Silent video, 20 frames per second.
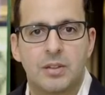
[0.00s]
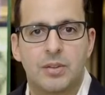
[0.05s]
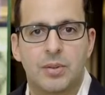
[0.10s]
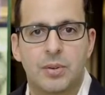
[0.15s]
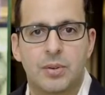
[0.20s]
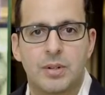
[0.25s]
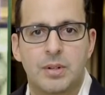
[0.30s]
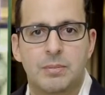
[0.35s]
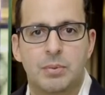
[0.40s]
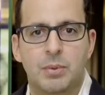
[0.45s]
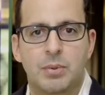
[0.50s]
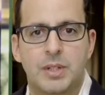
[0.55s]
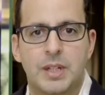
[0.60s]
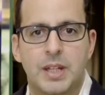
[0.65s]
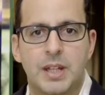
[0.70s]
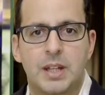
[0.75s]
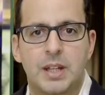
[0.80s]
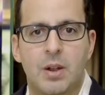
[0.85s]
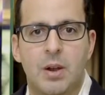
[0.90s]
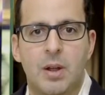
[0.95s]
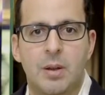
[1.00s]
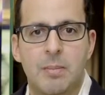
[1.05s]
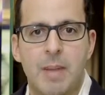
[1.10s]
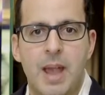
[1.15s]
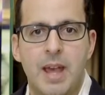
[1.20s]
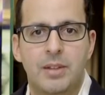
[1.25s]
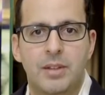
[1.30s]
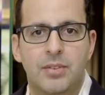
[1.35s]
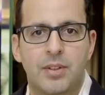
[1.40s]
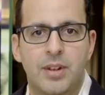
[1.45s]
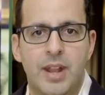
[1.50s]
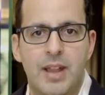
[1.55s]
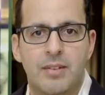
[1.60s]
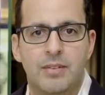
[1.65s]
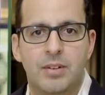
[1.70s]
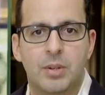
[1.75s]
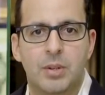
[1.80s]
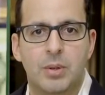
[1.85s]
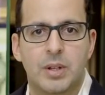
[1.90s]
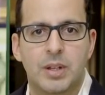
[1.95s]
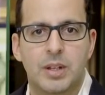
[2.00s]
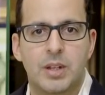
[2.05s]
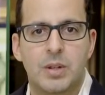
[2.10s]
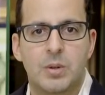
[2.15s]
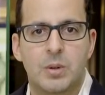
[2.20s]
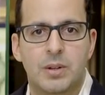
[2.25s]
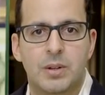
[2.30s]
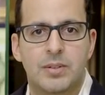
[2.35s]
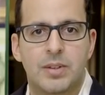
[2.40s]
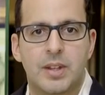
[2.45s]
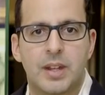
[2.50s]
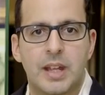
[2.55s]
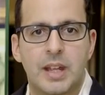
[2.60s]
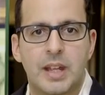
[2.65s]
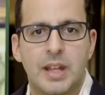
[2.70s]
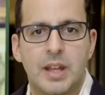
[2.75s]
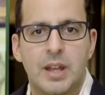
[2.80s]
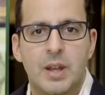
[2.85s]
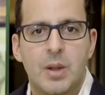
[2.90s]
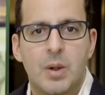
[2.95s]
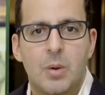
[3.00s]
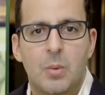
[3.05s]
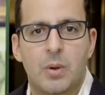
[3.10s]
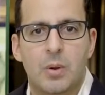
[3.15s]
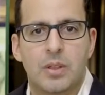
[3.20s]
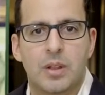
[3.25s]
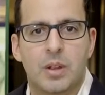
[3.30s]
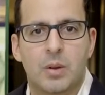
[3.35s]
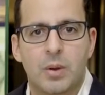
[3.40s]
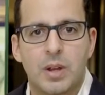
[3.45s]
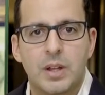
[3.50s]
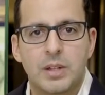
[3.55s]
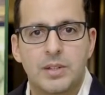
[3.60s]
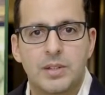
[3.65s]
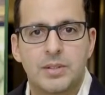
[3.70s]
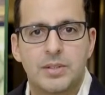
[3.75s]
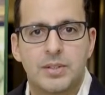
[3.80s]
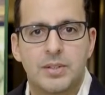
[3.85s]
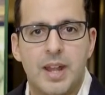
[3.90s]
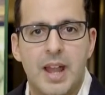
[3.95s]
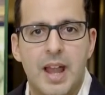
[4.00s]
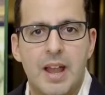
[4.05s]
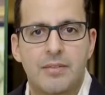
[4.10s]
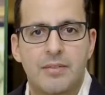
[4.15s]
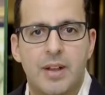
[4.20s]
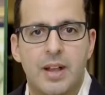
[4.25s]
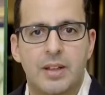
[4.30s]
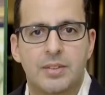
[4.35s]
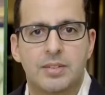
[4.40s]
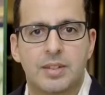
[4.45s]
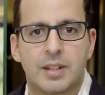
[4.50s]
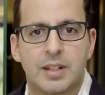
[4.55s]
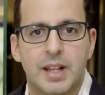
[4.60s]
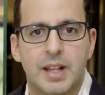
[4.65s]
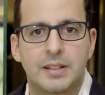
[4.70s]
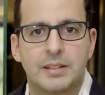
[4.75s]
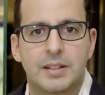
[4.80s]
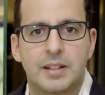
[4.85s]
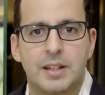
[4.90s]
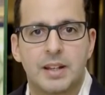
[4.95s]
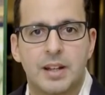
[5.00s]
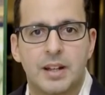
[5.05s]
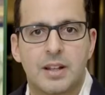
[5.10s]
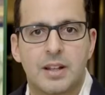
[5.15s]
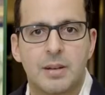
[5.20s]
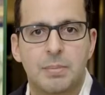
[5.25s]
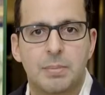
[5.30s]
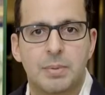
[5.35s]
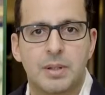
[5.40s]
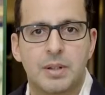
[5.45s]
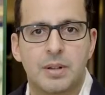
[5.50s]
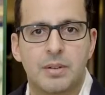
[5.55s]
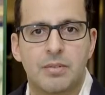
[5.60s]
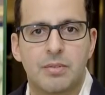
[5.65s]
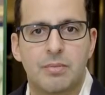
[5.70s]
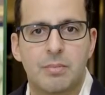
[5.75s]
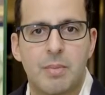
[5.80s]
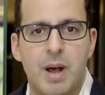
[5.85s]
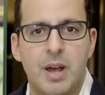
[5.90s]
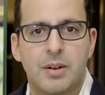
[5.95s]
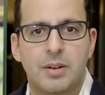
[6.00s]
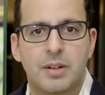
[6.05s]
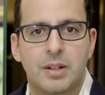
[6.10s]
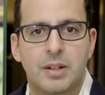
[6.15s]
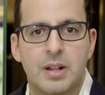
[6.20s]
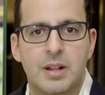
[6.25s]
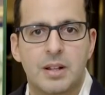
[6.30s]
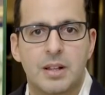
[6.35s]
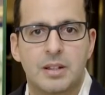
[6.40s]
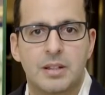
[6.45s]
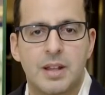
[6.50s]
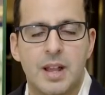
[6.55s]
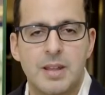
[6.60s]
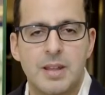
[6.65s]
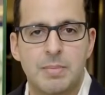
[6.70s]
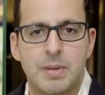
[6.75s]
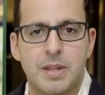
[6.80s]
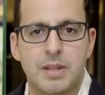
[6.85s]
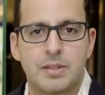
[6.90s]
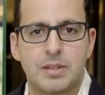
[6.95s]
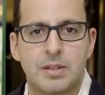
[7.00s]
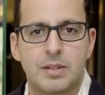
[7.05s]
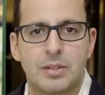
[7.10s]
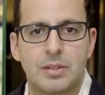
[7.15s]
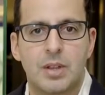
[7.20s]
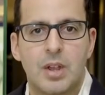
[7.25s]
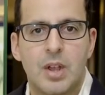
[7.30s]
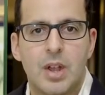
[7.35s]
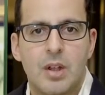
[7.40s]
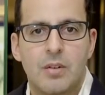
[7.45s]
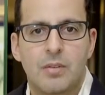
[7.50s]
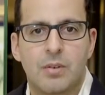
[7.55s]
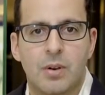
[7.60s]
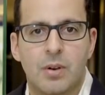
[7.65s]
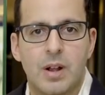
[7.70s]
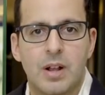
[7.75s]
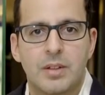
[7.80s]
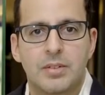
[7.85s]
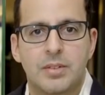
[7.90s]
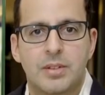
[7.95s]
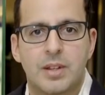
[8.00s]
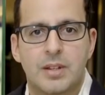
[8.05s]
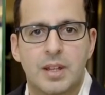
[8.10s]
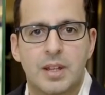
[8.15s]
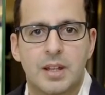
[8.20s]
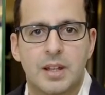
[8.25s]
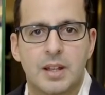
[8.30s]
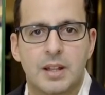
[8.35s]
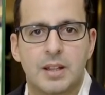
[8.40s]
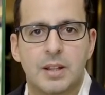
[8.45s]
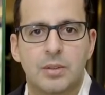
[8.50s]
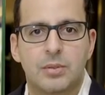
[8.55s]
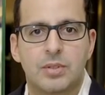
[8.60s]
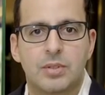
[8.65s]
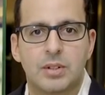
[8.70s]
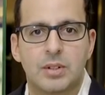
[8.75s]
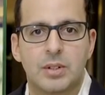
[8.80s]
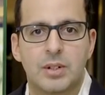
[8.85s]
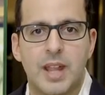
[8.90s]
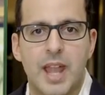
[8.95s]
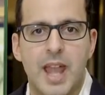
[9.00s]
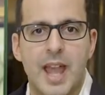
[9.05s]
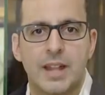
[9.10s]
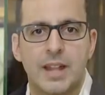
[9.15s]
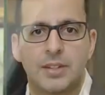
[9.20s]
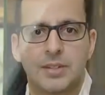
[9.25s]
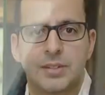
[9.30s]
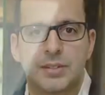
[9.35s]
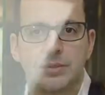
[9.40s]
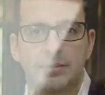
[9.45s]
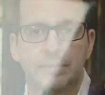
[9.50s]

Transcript: & boutique on Madison Avenue in New York City where the gracious staff has selected a couple of modern Lange timepieces for us to take a closer look at.